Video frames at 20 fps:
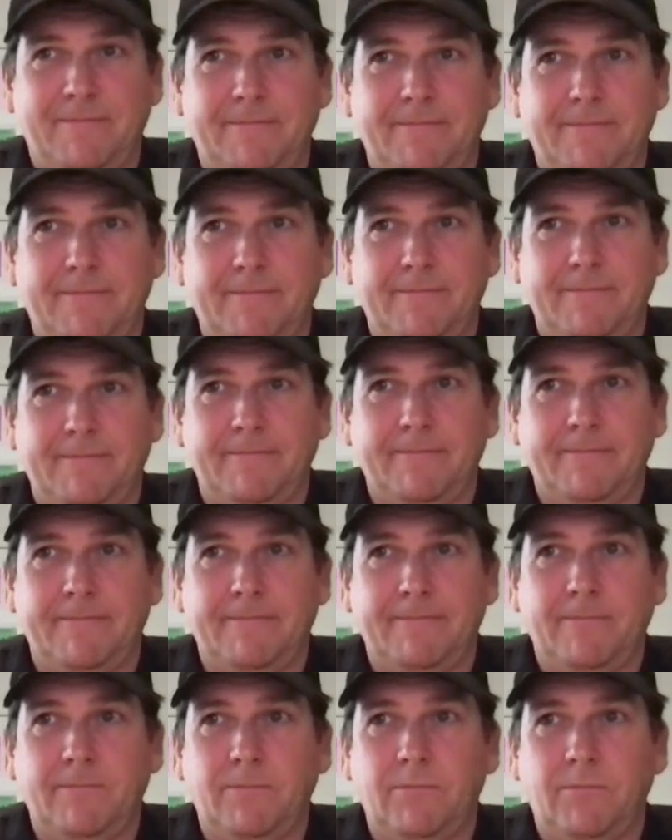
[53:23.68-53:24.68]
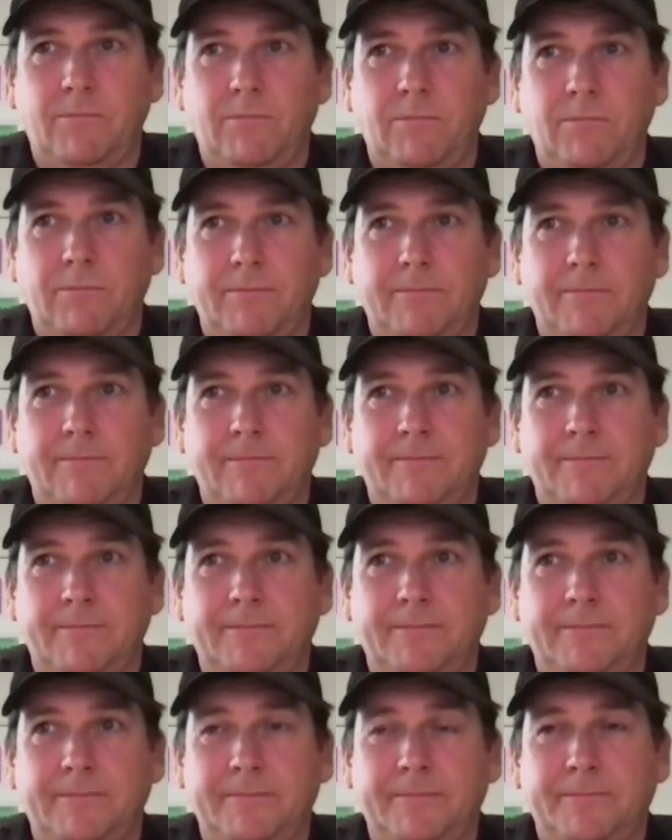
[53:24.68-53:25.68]

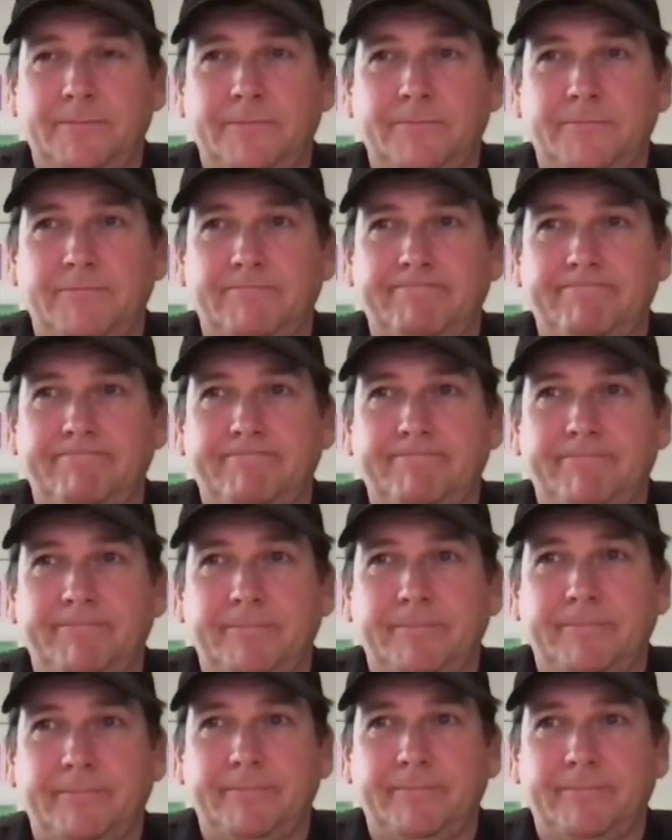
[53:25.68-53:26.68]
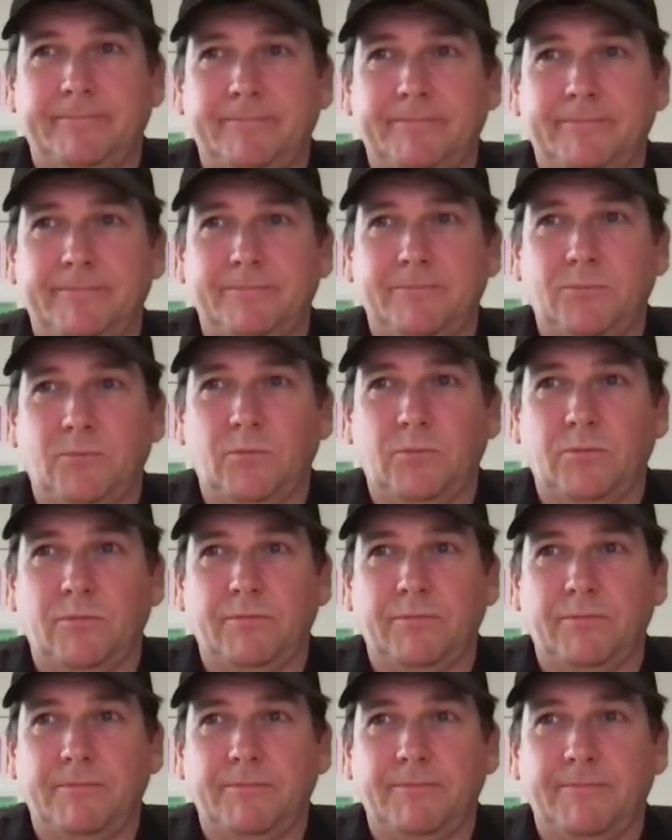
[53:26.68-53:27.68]

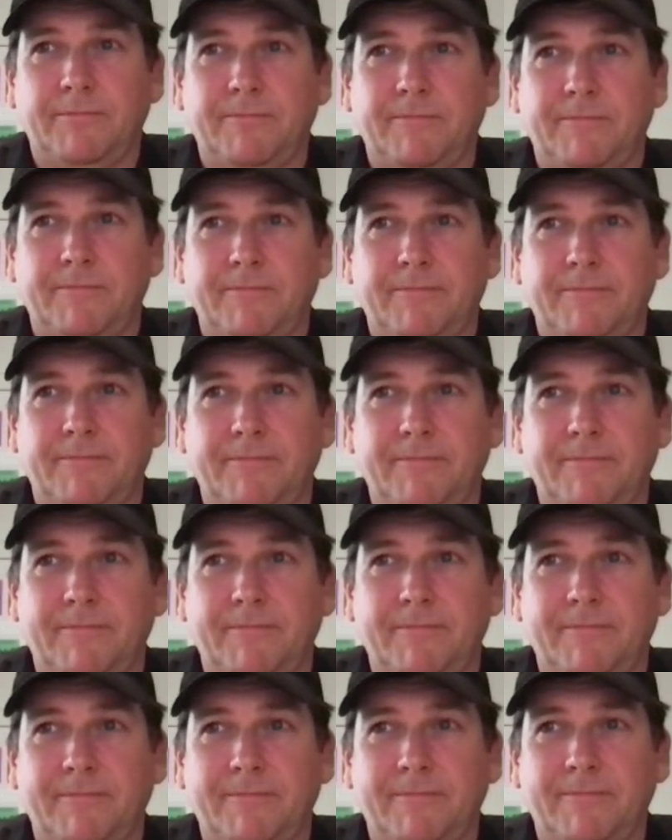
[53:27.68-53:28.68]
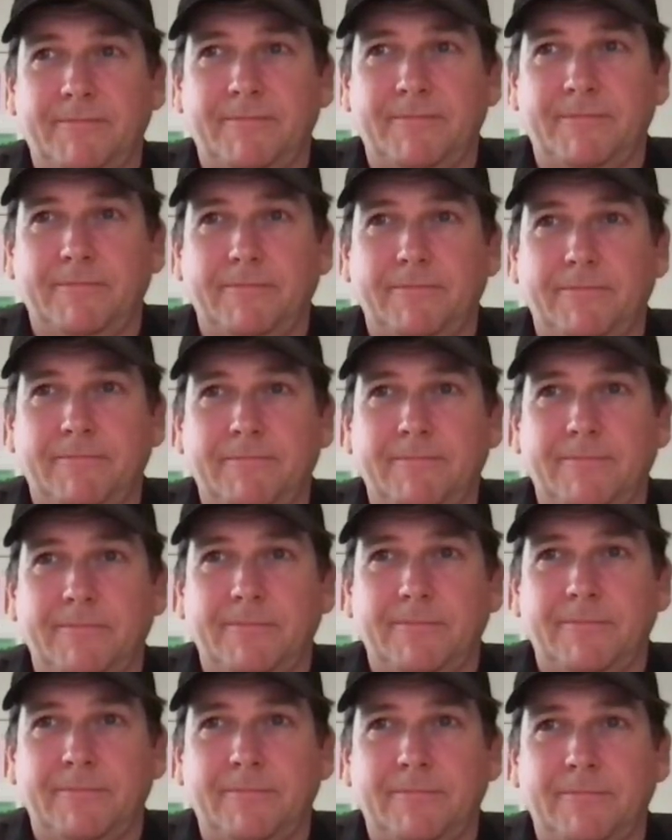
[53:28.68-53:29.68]
(silent)